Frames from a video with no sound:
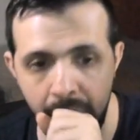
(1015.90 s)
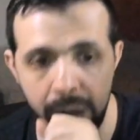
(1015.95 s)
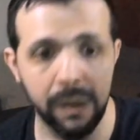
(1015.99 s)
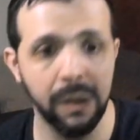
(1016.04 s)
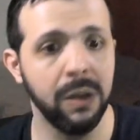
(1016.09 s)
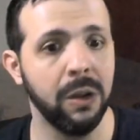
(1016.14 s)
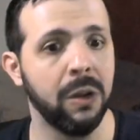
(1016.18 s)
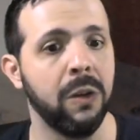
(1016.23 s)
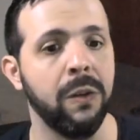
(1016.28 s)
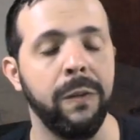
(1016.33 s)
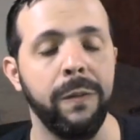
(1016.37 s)

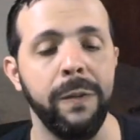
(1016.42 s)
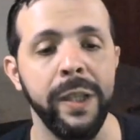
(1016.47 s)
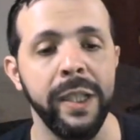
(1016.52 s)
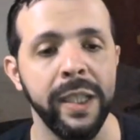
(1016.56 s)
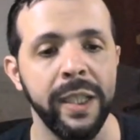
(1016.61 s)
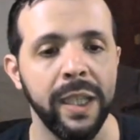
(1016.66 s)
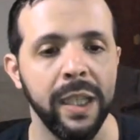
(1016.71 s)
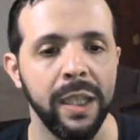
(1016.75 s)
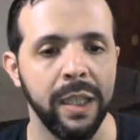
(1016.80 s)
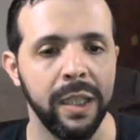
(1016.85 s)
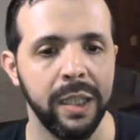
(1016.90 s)
Or
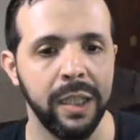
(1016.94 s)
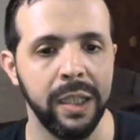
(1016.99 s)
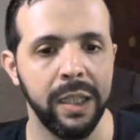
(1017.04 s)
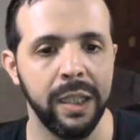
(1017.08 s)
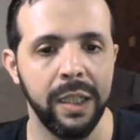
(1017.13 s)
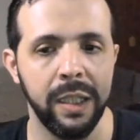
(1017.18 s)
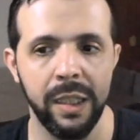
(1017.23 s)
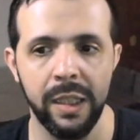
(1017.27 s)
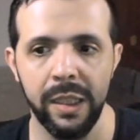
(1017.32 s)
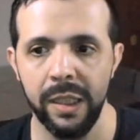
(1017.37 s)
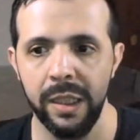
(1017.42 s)
think
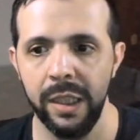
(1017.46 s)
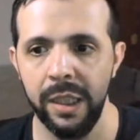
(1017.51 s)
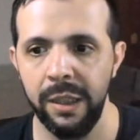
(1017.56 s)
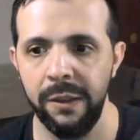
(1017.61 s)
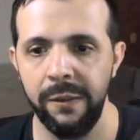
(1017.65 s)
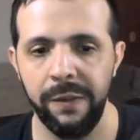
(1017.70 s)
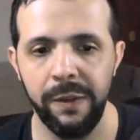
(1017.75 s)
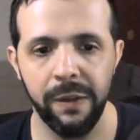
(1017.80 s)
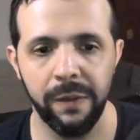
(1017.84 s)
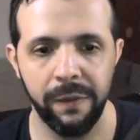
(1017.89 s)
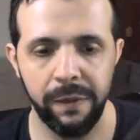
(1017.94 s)

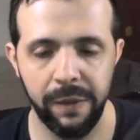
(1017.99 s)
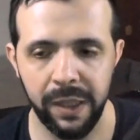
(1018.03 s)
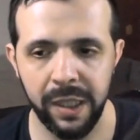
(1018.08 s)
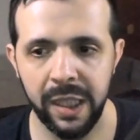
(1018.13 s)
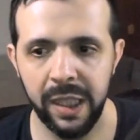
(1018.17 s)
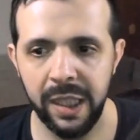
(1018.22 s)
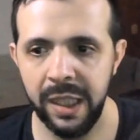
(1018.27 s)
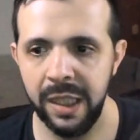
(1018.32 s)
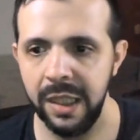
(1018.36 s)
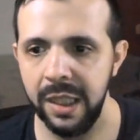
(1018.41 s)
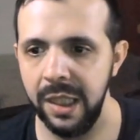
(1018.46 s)

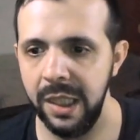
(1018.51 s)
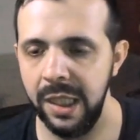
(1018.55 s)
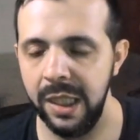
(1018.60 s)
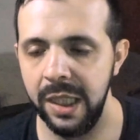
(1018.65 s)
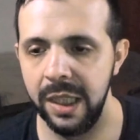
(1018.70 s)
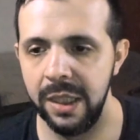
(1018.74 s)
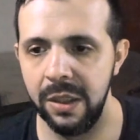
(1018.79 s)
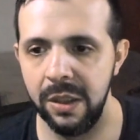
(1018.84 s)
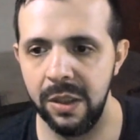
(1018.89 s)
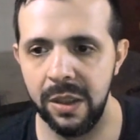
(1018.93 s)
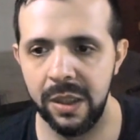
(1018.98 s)
in
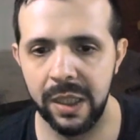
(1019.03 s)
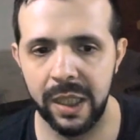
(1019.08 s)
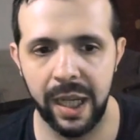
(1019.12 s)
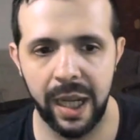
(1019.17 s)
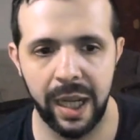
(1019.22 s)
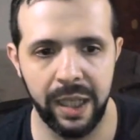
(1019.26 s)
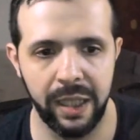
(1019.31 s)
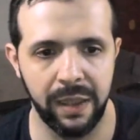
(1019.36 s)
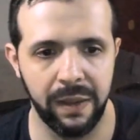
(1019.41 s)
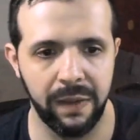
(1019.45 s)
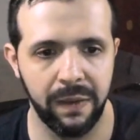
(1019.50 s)
another
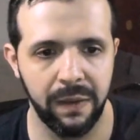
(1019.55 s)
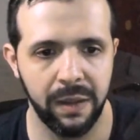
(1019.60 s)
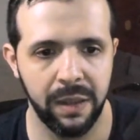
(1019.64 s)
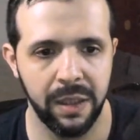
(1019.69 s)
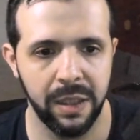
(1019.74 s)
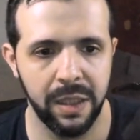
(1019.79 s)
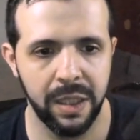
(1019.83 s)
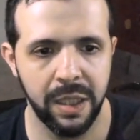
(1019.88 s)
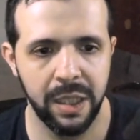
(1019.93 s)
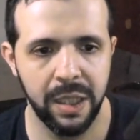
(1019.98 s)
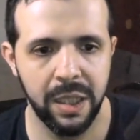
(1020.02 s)
case,
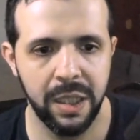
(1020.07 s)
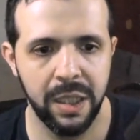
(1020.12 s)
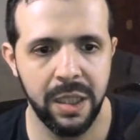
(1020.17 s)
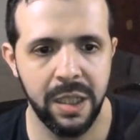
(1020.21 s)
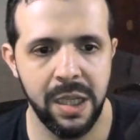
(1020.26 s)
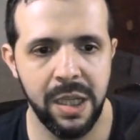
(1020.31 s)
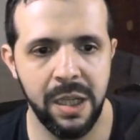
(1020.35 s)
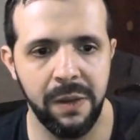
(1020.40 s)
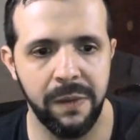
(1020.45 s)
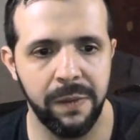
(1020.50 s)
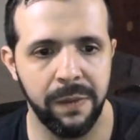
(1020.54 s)

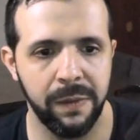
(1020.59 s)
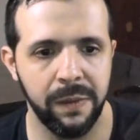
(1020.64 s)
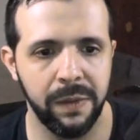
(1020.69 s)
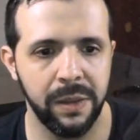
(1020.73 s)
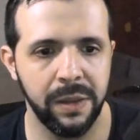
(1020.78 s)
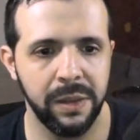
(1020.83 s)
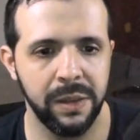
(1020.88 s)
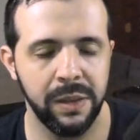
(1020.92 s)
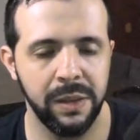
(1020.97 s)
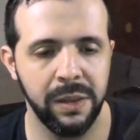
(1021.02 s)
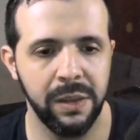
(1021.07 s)
if
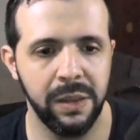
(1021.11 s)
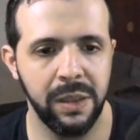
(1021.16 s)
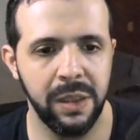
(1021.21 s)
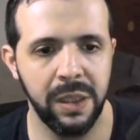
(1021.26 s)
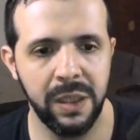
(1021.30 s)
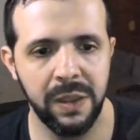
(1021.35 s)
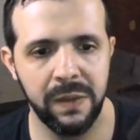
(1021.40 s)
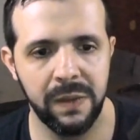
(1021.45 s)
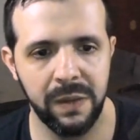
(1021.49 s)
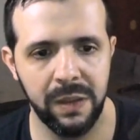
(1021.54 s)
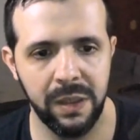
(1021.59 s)

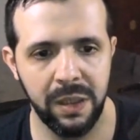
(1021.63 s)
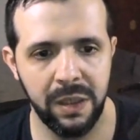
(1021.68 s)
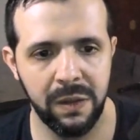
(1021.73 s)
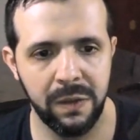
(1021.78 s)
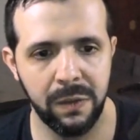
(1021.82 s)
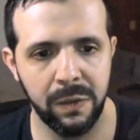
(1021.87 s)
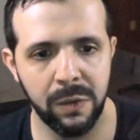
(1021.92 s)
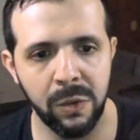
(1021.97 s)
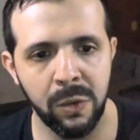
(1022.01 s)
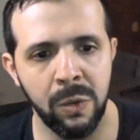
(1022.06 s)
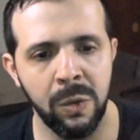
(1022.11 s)
this is
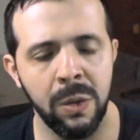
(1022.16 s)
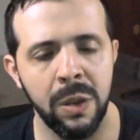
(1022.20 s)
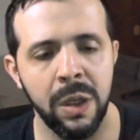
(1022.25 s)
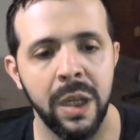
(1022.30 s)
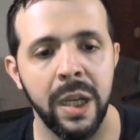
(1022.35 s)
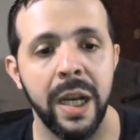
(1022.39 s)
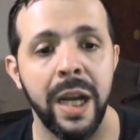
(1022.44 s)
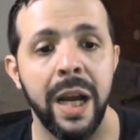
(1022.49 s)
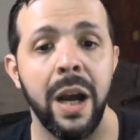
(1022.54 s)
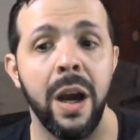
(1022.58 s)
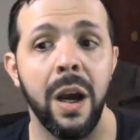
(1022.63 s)
null,
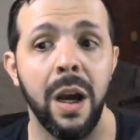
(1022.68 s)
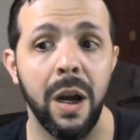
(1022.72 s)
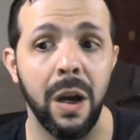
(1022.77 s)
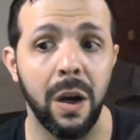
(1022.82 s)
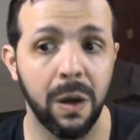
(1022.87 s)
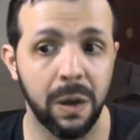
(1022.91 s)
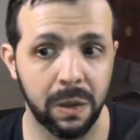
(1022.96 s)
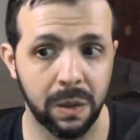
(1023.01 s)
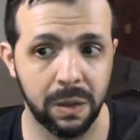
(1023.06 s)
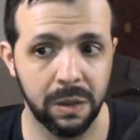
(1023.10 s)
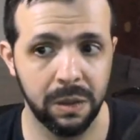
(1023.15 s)

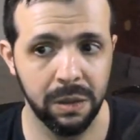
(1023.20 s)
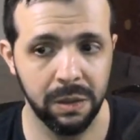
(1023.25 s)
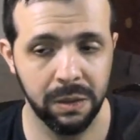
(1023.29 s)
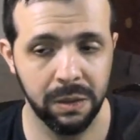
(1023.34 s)
or